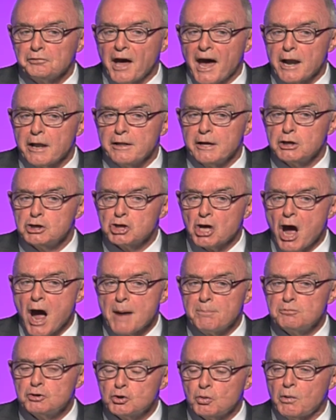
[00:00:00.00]
out of the
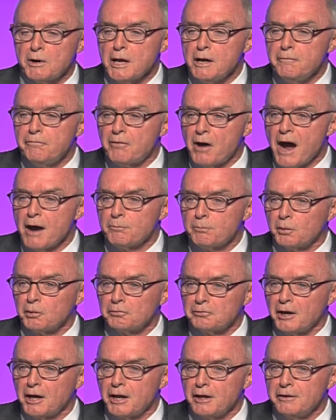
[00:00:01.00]
top
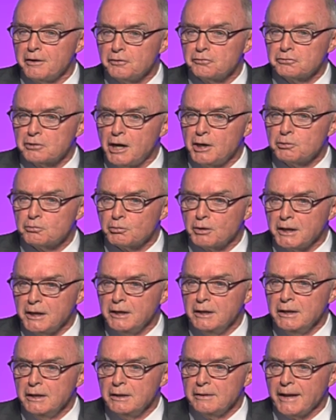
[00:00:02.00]
25% of this country.
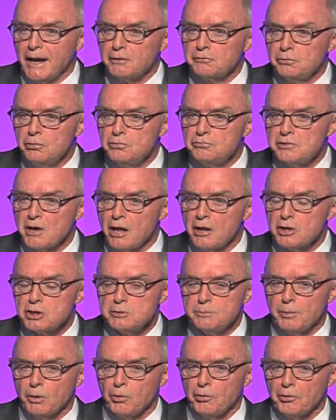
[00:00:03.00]
That's who's
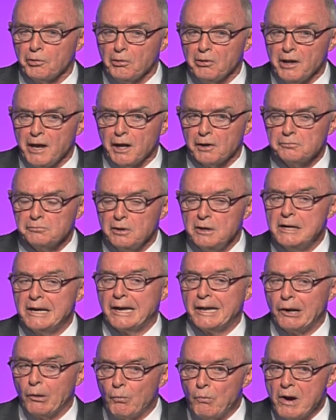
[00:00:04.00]
eligible the list,
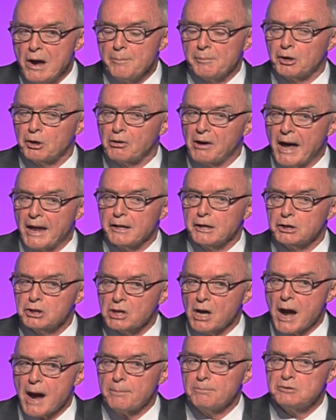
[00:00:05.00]
and the women are out of the
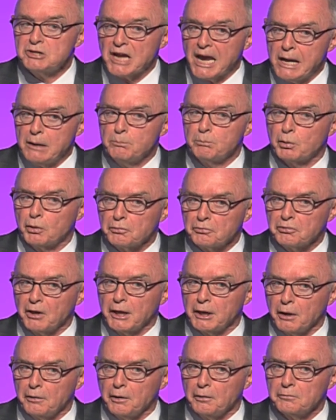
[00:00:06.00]
top
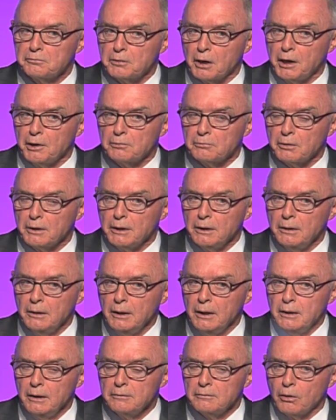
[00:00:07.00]
10% of this country.
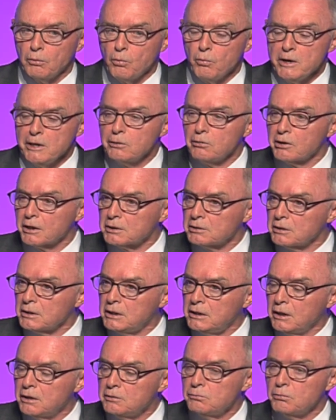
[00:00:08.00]
So when we look at the
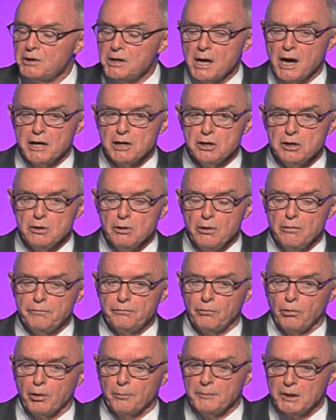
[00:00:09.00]
kids we got in
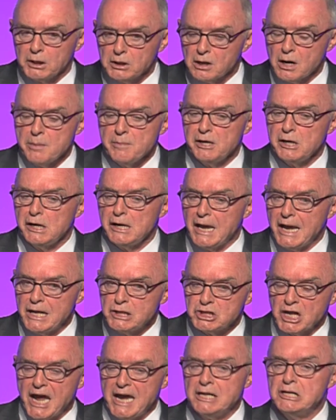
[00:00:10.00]
uniform that come in at
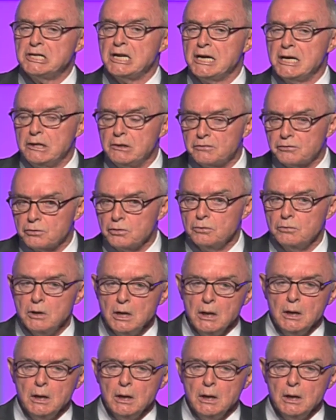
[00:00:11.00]
age 18 through